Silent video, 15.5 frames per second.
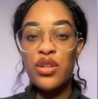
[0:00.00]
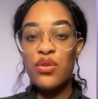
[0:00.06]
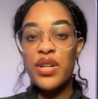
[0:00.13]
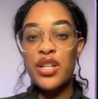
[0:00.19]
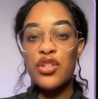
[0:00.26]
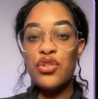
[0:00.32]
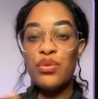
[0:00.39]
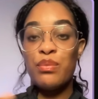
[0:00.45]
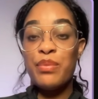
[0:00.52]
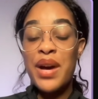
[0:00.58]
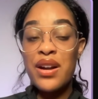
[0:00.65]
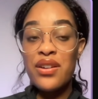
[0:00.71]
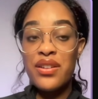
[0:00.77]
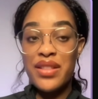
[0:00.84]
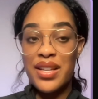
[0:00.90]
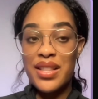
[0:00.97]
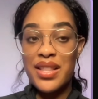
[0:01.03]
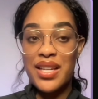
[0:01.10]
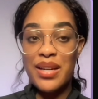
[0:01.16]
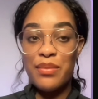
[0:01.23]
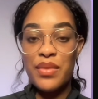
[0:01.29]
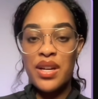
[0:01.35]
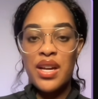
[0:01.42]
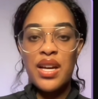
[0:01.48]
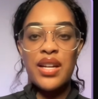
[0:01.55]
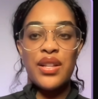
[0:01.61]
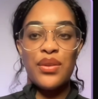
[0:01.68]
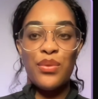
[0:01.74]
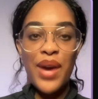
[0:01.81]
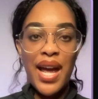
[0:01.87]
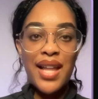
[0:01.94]
what you can do better than them.
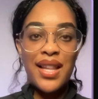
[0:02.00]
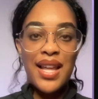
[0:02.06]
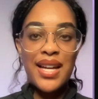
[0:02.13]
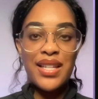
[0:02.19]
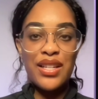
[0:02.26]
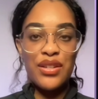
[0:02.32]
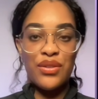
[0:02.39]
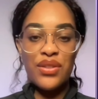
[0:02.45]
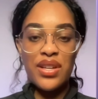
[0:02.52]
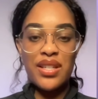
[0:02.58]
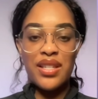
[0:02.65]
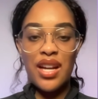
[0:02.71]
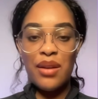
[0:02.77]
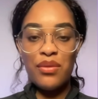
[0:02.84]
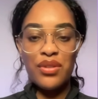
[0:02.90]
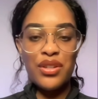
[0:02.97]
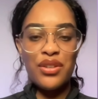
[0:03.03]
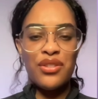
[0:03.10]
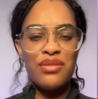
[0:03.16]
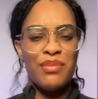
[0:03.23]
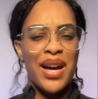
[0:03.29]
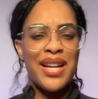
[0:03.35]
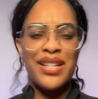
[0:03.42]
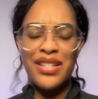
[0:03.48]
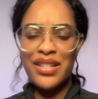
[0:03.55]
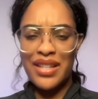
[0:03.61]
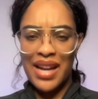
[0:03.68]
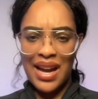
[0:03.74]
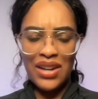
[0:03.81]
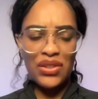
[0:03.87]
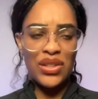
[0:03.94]
The way I like to do this, and I will use my
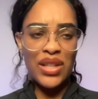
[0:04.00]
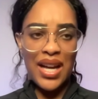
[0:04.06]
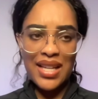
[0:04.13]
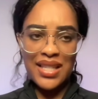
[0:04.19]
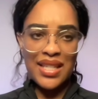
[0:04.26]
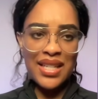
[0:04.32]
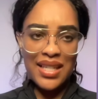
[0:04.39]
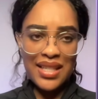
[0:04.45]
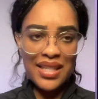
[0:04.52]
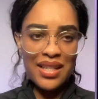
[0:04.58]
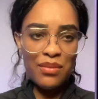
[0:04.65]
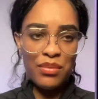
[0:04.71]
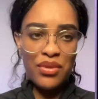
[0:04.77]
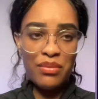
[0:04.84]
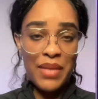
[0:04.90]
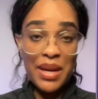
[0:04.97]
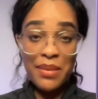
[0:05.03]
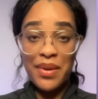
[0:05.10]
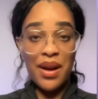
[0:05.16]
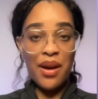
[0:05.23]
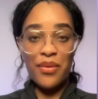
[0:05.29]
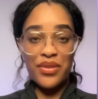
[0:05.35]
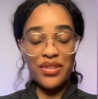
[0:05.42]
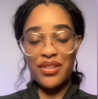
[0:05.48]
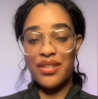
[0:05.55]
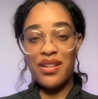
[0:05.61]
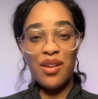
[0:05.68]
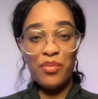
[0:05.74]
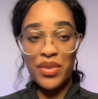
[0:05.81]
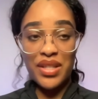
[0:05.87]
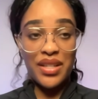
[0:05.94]
channel as an example, maybe I was
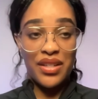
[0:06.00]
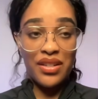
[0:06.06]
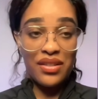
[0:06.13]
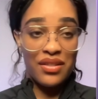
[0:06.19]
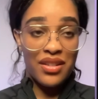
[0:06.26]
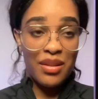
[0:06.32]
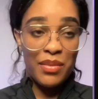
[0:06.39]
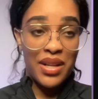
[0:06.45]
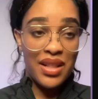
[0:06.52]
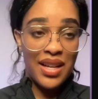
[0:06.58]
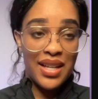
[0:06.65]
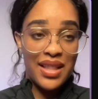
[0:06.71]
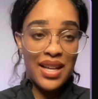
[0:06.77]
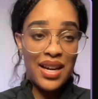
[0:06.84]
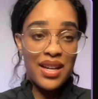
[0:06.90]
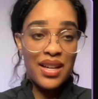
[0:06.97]
your competition or something like